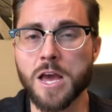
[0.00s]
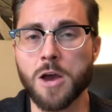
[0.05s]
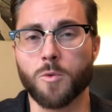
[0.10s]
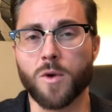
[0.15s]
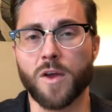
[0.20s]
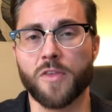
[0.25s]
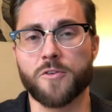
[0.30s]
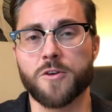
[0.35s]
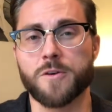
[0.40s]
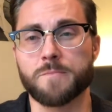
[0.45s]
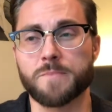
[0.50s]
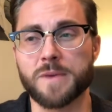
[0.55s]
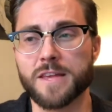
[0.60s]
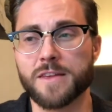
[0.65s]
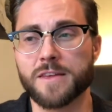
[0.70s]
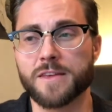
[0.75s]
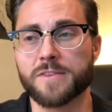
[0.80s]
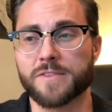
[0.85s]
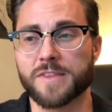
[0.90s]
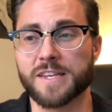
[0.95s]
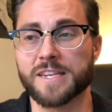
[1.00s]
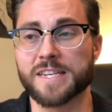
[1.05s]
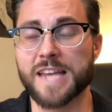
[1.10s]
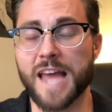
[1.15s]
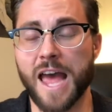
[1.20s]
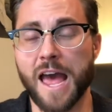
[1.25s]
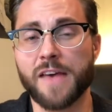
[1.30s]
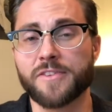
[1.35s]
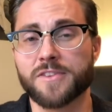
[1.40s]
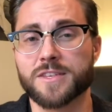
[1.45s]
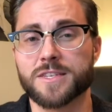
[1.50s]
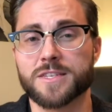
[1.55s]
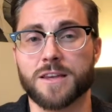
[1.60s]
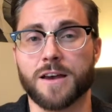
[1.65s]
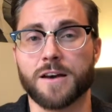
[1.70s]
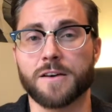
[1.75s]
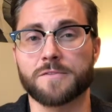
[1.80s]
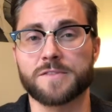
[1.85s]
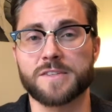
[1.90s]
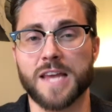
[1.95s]
whether it be the deaths
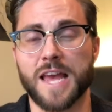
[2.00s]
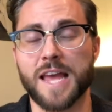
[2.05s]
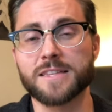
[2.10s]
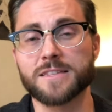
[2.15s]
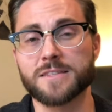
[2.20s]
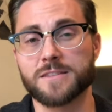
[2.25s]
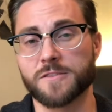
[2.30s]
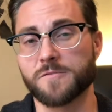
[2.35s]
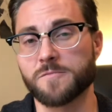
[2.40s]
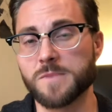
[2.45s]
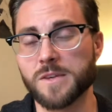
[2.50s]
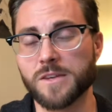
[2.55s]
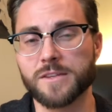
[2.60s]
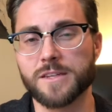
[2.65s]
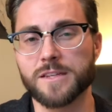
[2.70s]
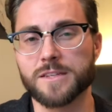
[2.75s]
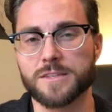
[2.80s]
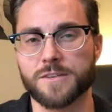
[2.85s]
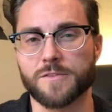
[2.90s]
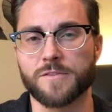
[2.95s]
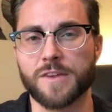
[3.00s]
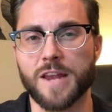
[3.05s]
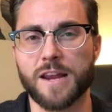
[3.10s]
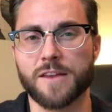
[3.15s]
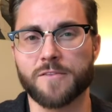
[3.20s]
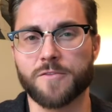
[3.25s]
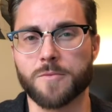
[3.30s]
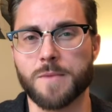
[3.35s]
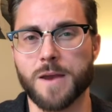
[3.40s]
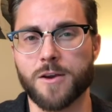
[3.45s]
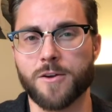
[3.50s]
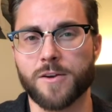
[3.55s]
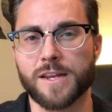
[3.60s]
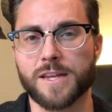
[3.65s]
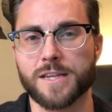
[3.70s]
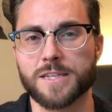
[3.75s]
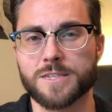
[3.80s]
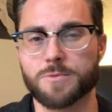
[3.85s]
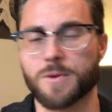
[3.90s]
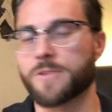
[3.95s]
of tens of millions of Native
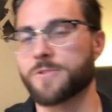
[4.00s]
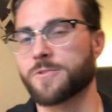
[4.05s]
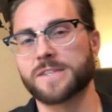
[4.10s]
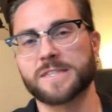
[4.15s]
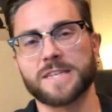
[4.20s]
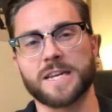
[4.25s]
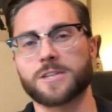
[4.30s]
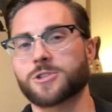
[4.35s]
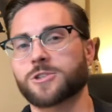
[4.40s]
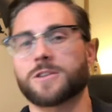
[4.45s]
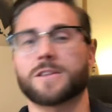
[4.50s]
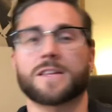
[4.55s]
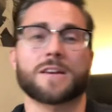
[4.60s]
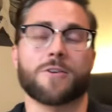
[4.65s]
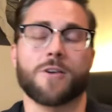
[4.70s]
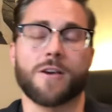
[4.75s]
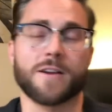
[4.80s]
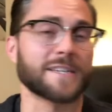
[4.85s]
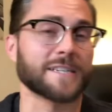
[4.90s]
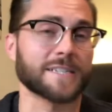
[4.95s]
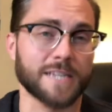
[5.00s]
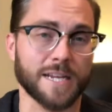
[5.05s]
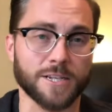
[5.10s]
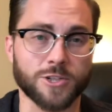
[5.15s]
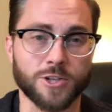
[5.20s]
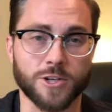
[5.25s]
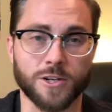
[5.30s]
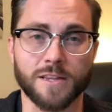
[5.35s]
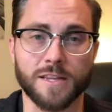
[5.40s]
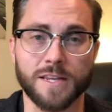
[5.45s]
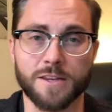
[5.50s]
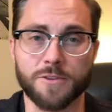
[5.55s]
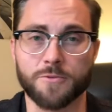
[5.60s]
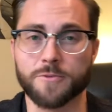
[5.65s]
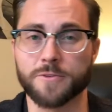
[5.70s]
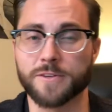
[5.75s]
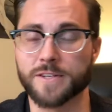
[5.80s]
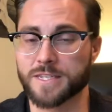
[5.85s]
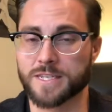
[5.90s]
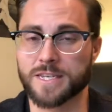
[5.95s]
Americans, whether intentionally or unintentionally
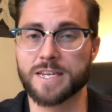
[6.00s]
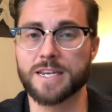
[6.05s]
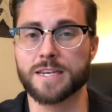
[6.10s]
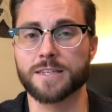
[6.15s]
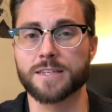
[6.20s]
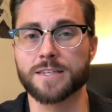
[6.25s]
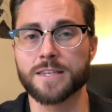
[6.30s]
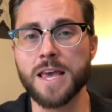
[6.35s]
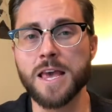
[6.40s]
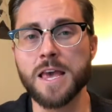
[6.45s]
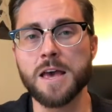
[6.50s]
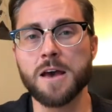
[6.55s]
through disease,